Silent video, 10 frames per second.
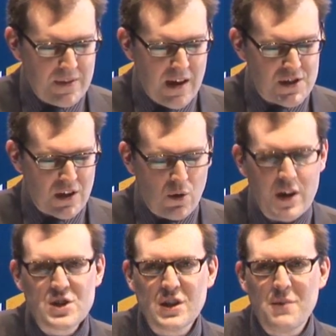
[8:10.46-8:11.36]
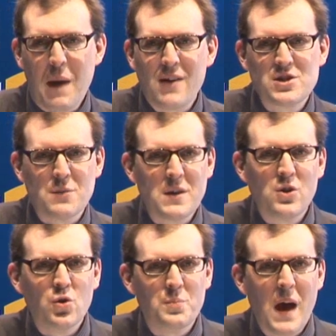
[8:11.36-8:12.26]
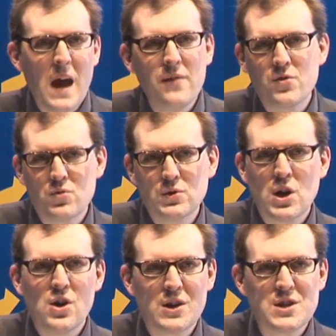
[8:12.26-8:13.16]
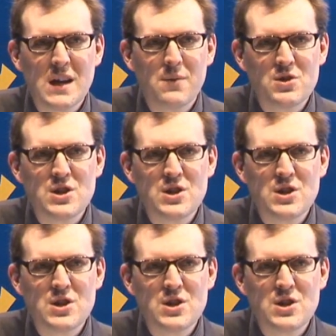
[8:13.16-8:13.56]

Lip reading: There's a question about something called behavioural targeting,